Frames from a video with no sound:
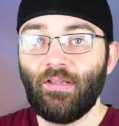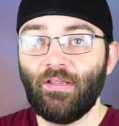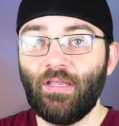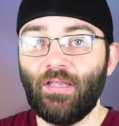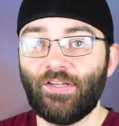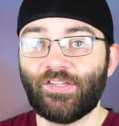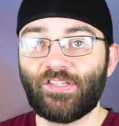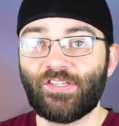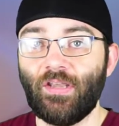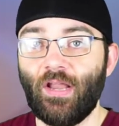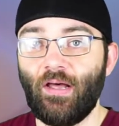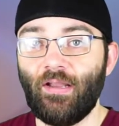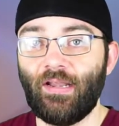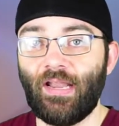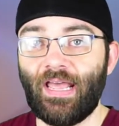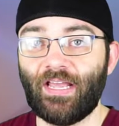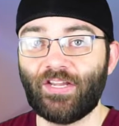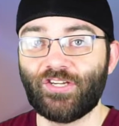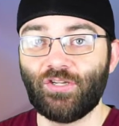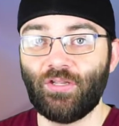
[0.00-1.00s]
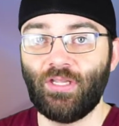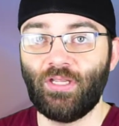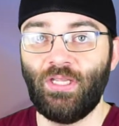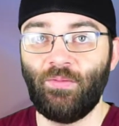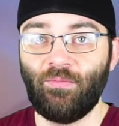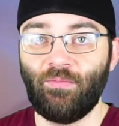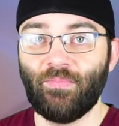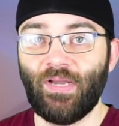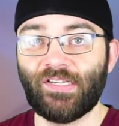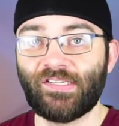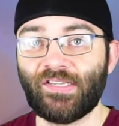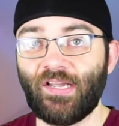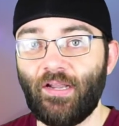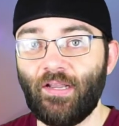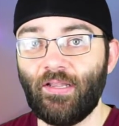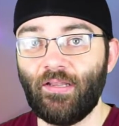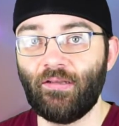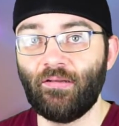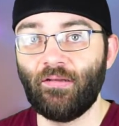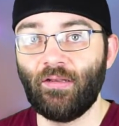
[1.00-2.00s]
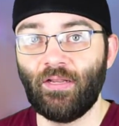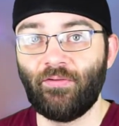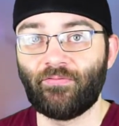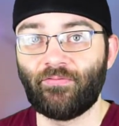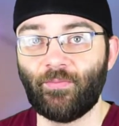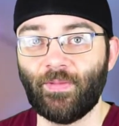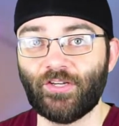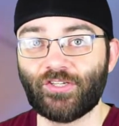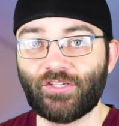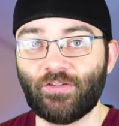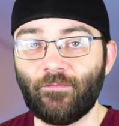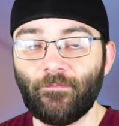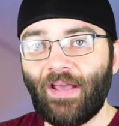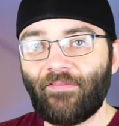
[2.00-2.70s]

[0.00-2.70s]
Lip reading: it's not actually keeping my sign-in information.